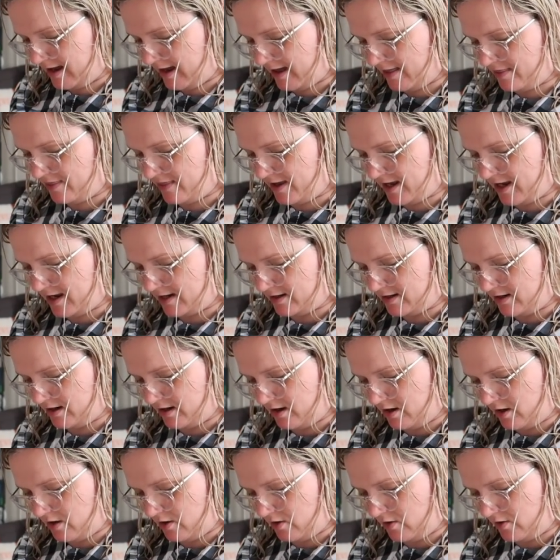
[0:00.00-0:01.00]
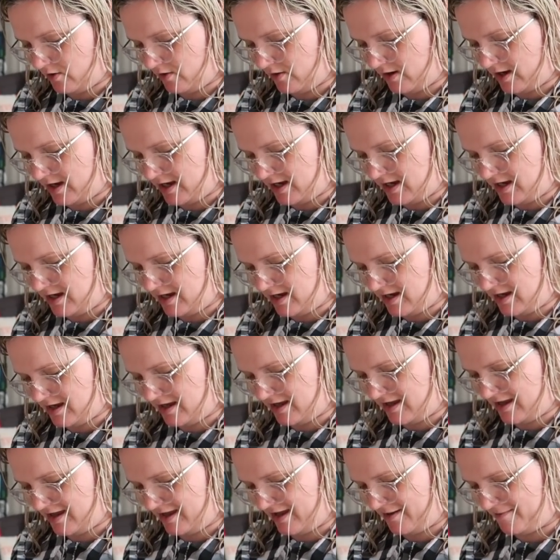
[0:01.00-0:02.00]
And then I
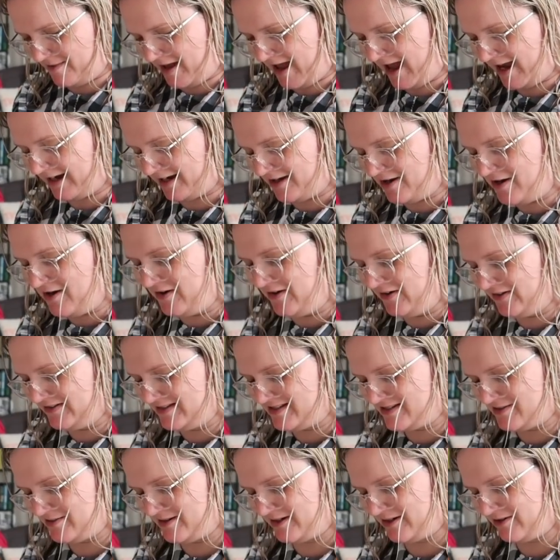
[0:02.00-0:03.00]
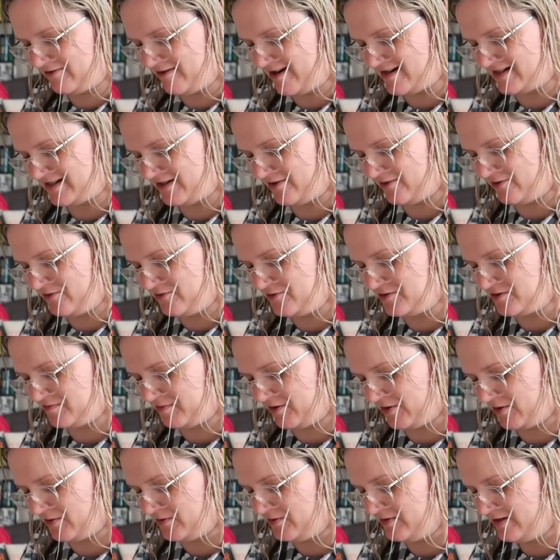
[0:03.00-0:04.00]
I'm hanging on to a credit on
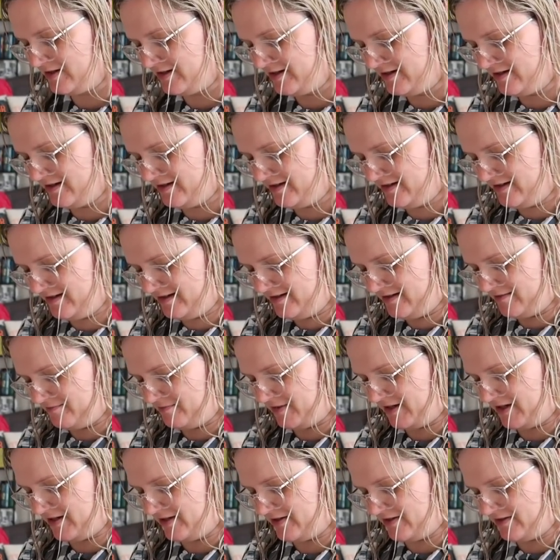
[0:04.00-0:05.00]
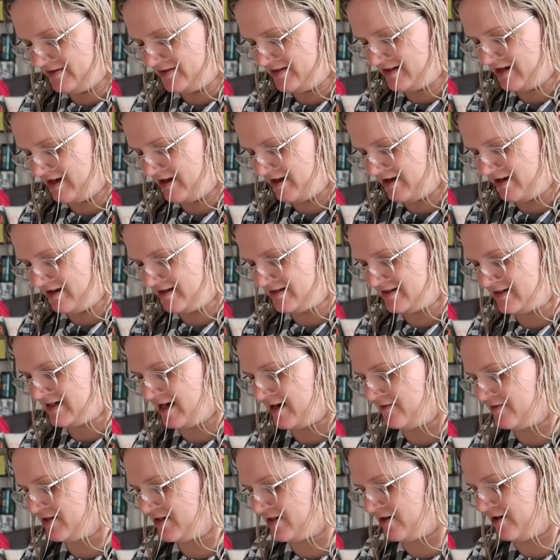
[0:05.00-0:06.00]
Audible because
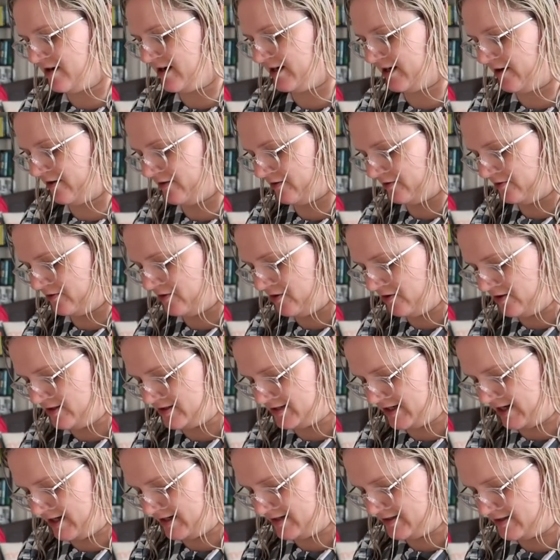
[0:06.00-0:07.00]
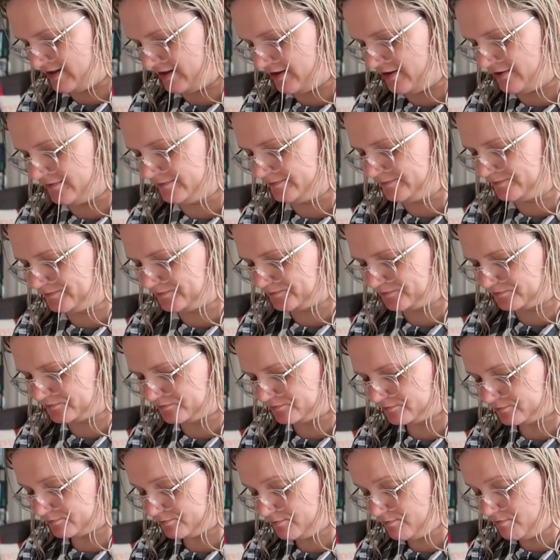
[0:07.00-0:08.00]
David and I are going on holiday soon
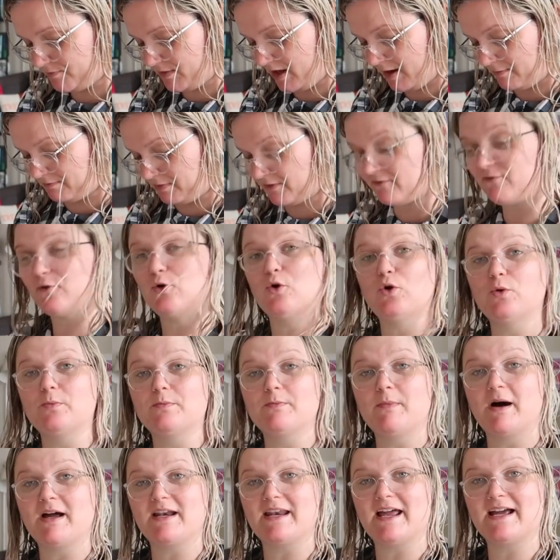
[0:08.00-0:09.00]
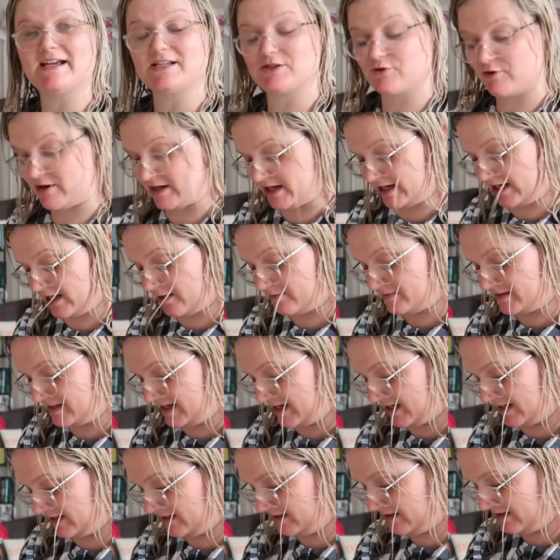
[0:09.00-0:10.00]
before my next credit comes
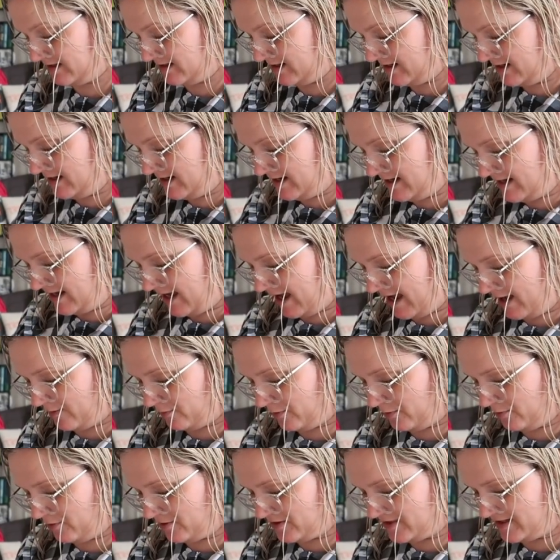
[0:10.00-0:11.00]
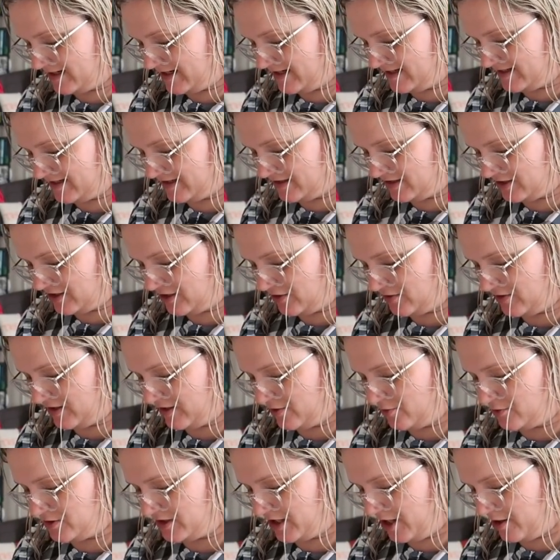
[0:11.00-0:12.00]
in and we want to listen to
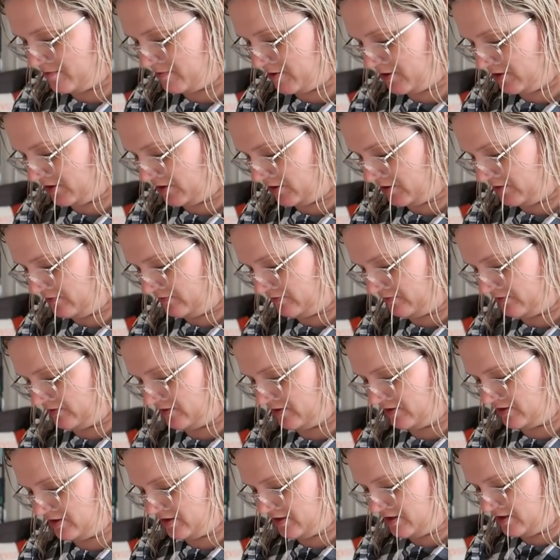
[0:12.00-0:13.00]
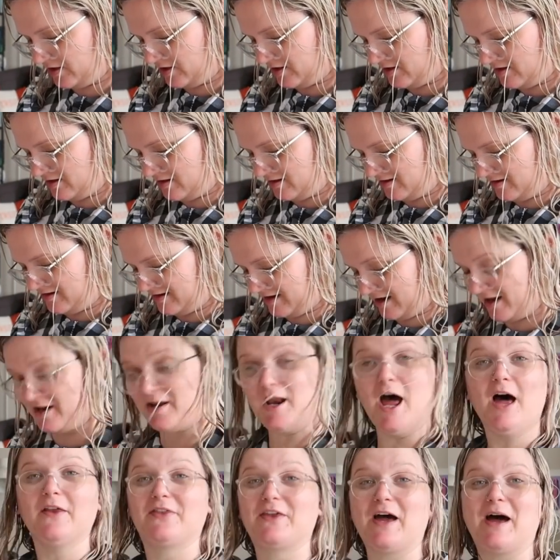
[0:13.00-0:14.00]
the audiobook of
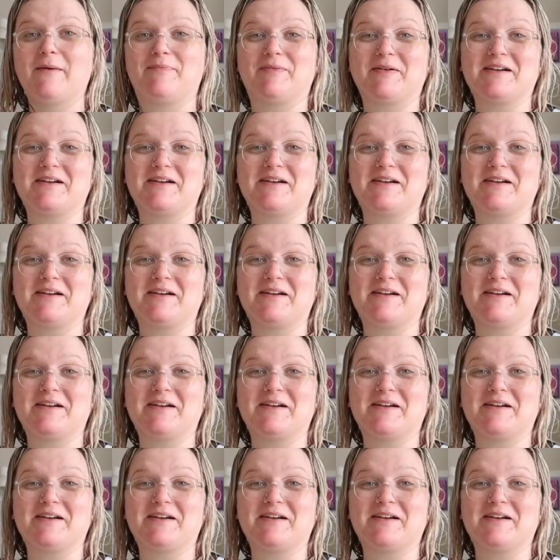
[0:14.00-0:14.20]
another